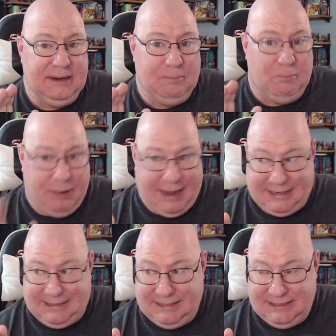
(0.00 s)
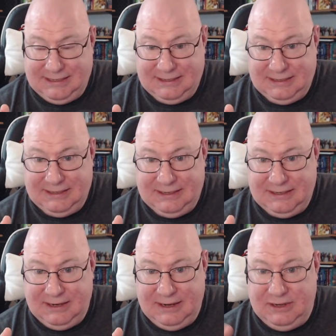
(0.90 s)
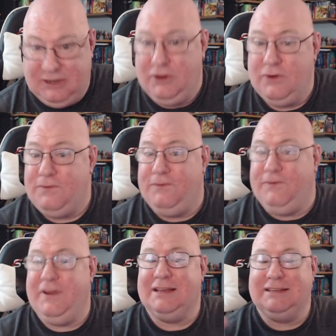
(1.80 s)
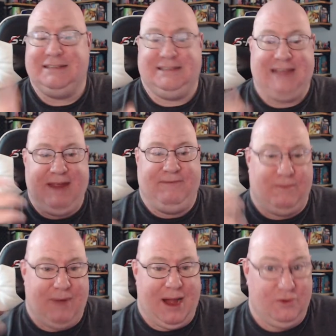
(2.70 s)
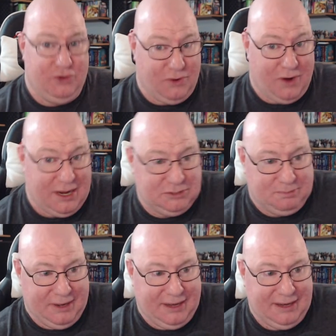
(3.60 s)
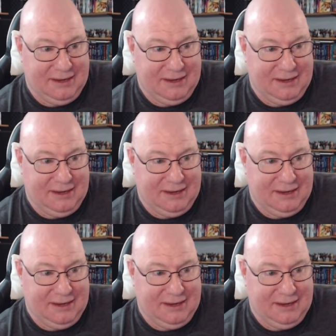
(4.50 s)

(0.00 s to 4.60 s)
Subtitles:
but do you feel safe around your husband?